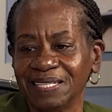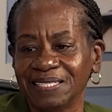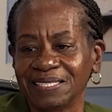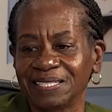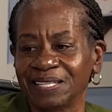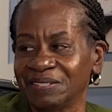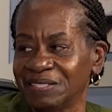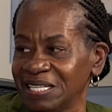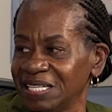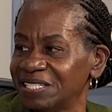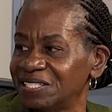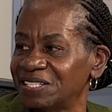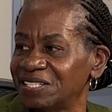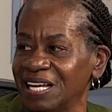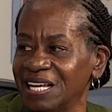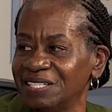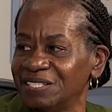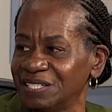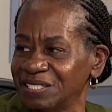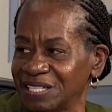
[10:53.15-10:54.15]
So these
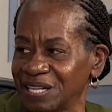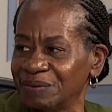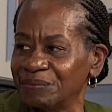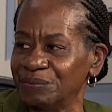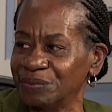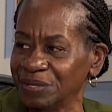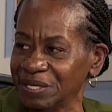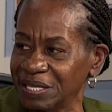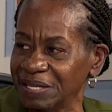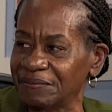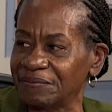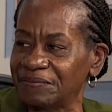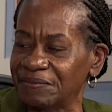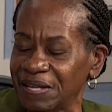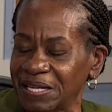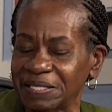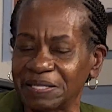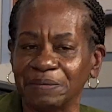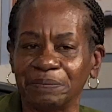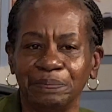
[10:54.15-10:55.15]
changes have really
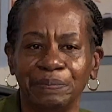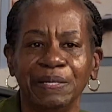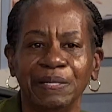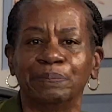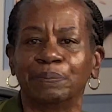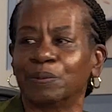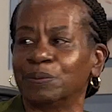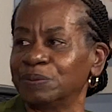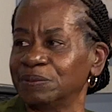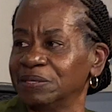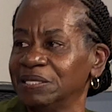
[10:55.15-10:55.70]
affected people.